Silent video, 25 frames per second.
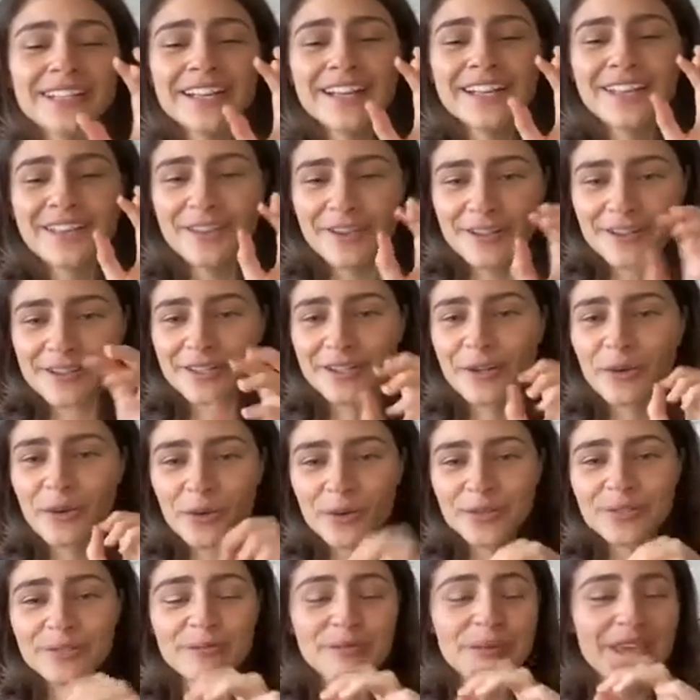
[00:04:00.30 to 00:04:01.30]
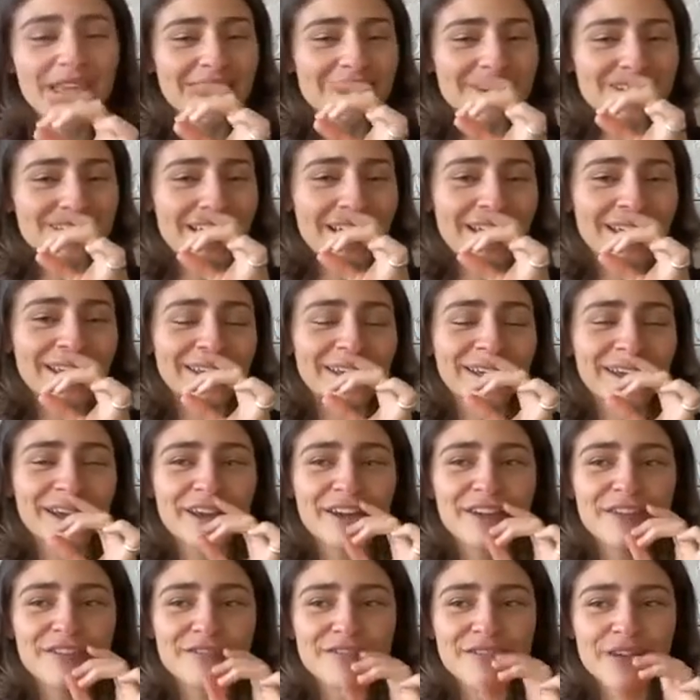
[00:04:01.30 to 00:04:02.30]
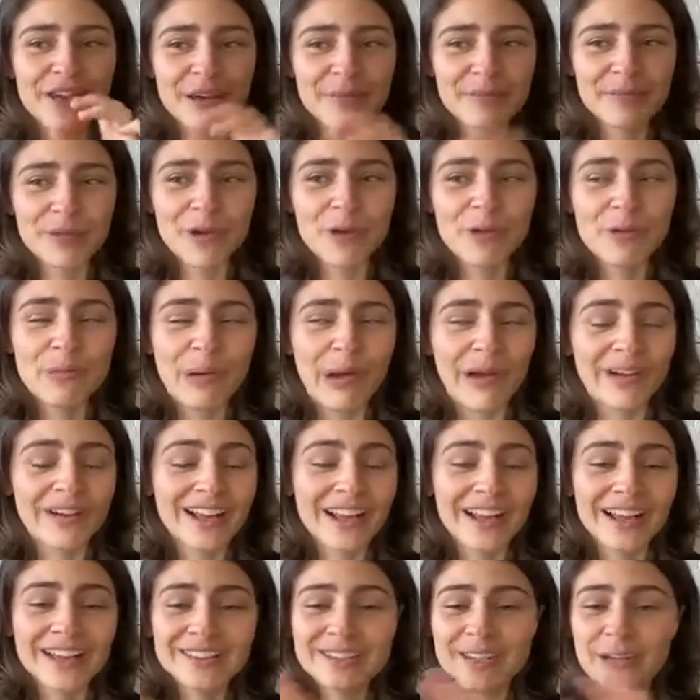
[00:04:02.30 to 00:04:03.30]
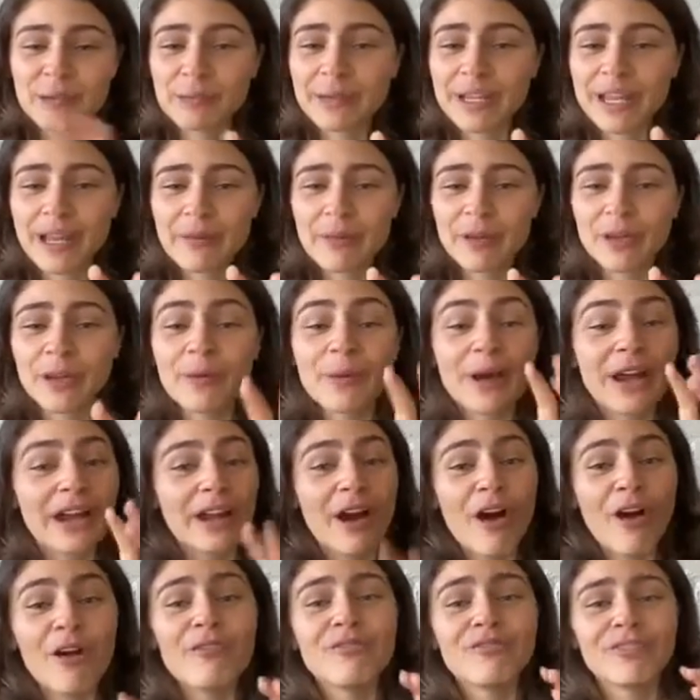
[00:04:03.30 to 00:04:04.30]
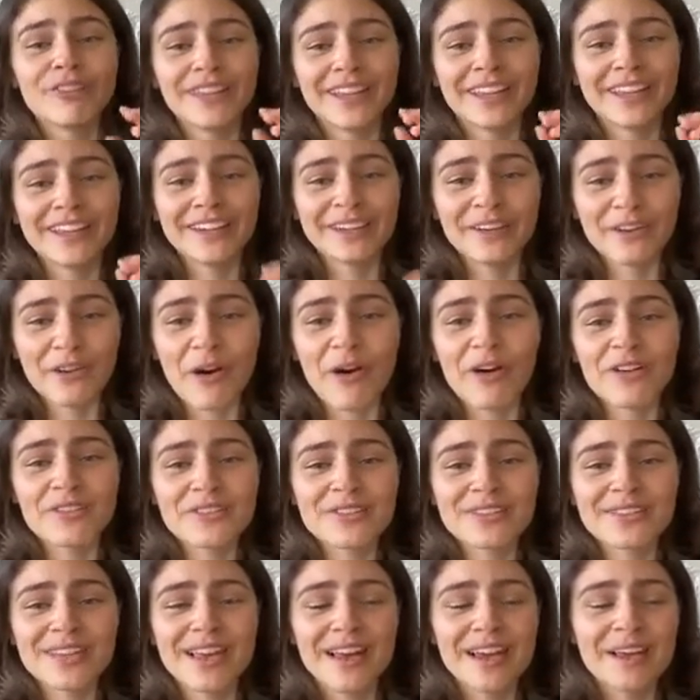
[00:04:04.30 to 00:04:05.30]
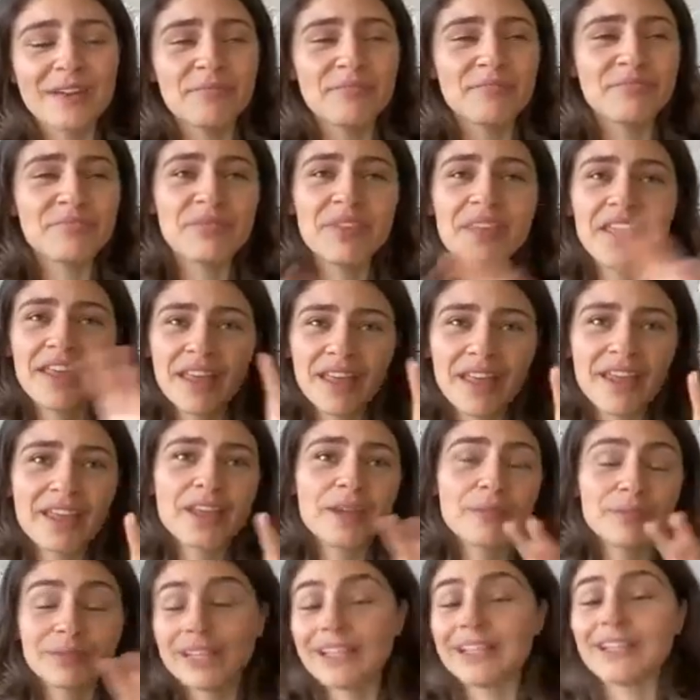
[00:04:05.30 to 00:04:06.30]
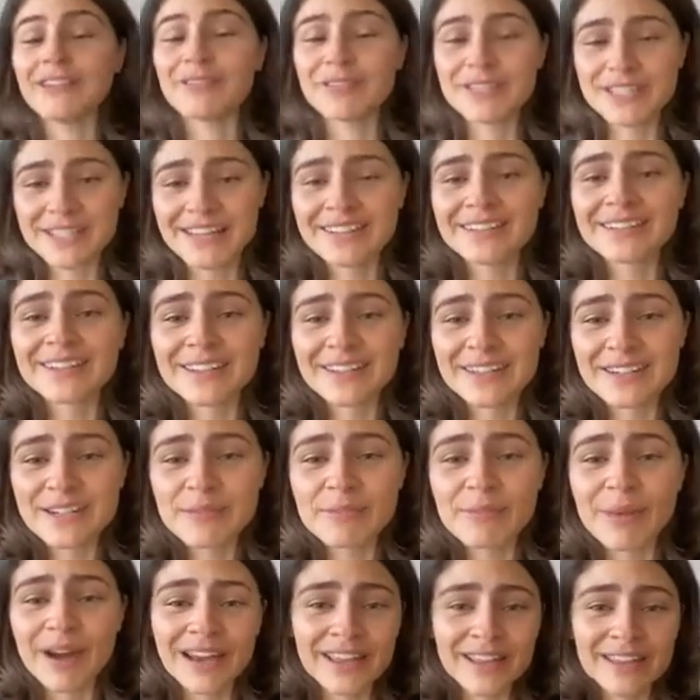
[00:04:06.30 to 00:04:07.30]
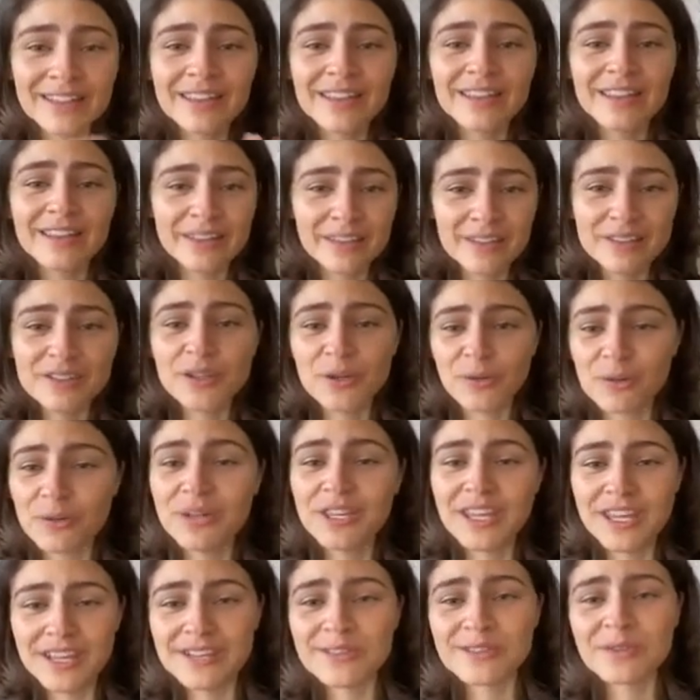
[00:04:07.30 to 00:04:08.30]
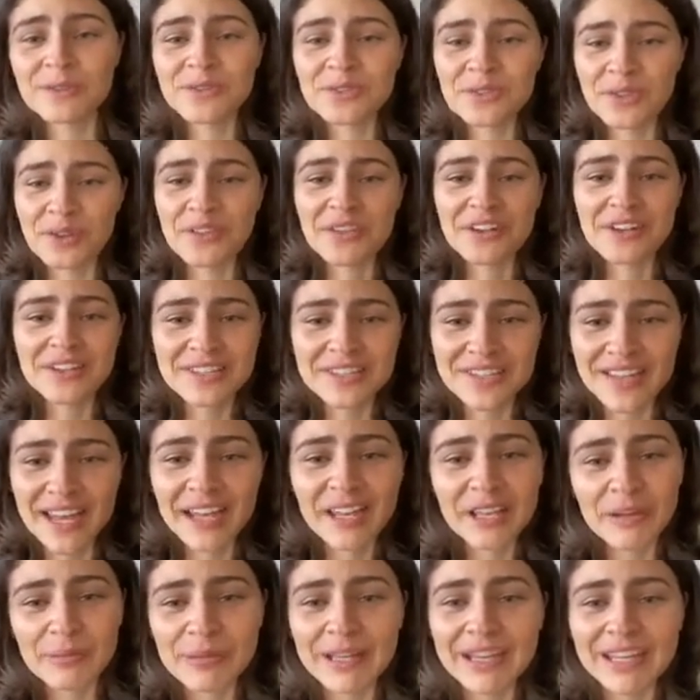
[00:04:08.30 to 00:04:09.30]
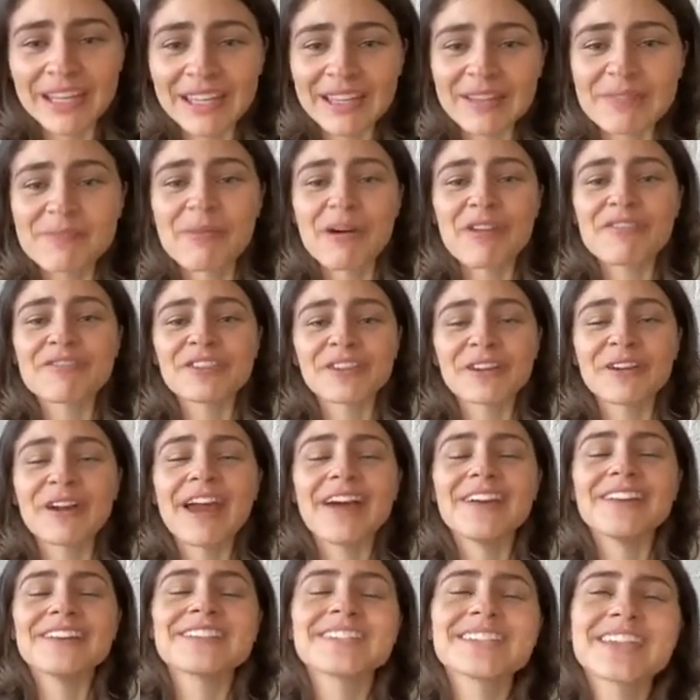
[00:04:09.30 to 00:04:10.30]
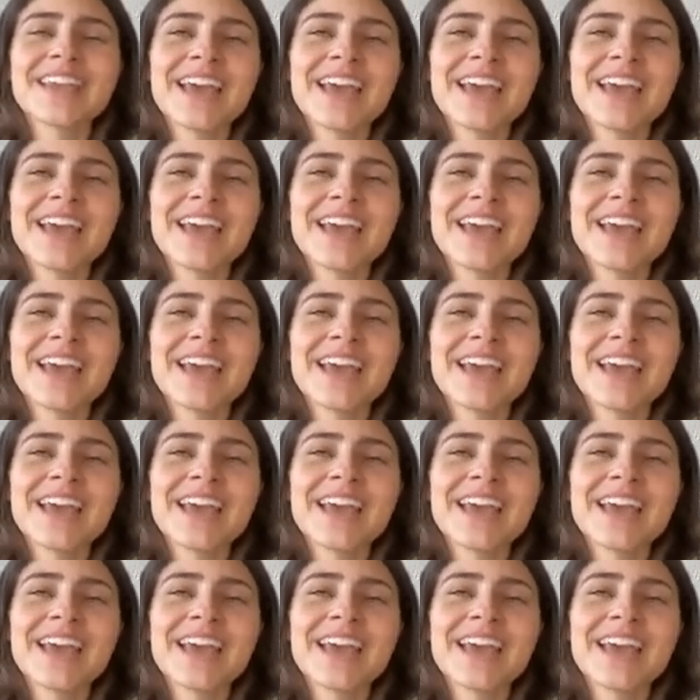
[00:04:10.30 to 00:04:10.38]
there is an awesome cachet of cool podcasts that will be coming your way, and hopefully not completely redundant by the 2 years or so that it's taken me to get them off the ground.